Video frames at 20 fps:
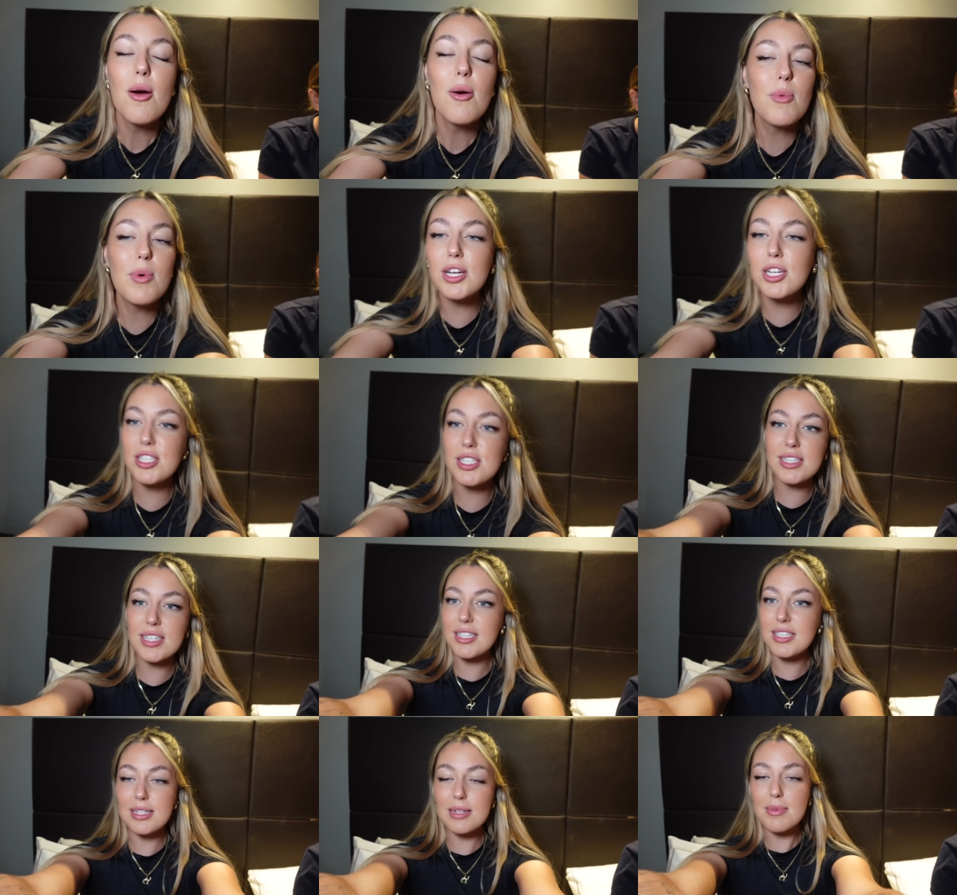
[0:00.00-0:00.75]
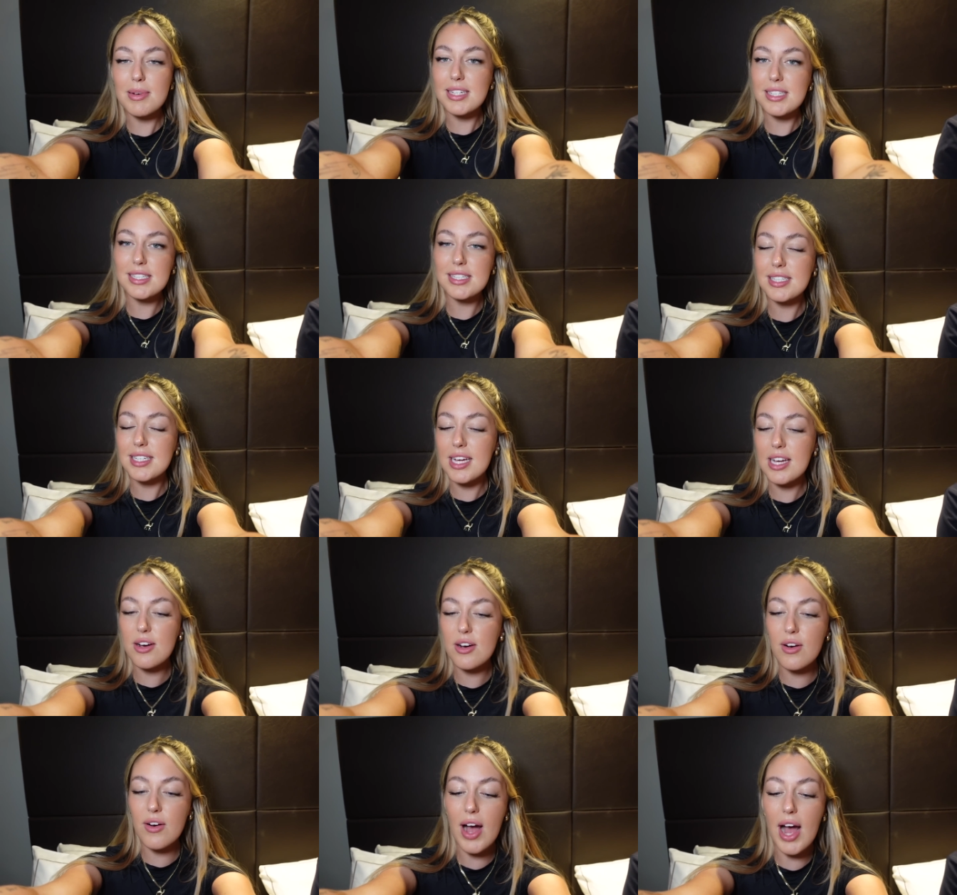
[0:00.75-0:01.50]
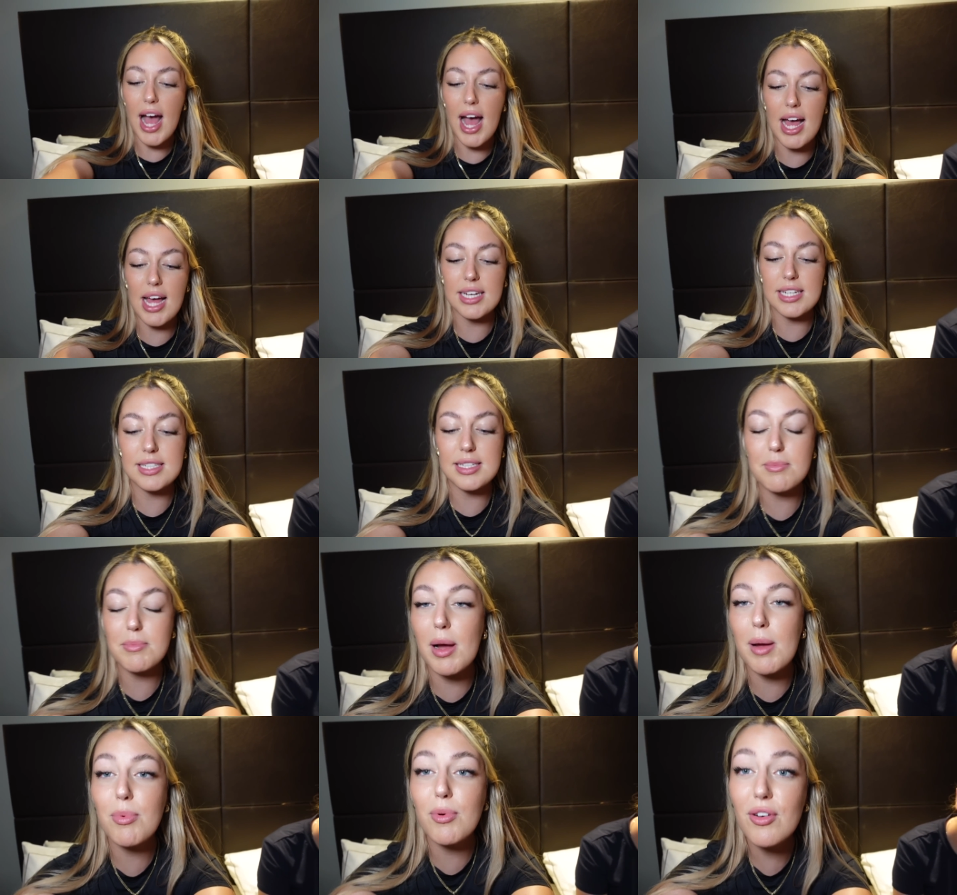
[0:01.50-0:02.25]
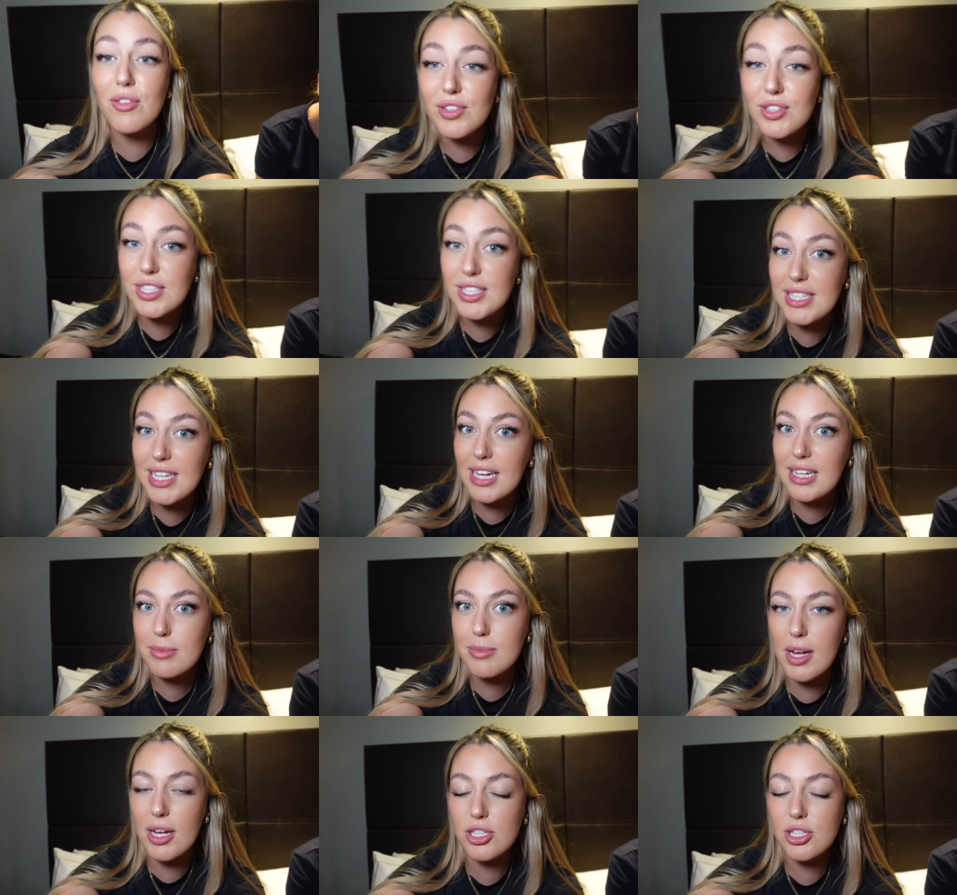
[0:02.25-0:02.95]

which is such an amazing deal. And my boyfriend just texted me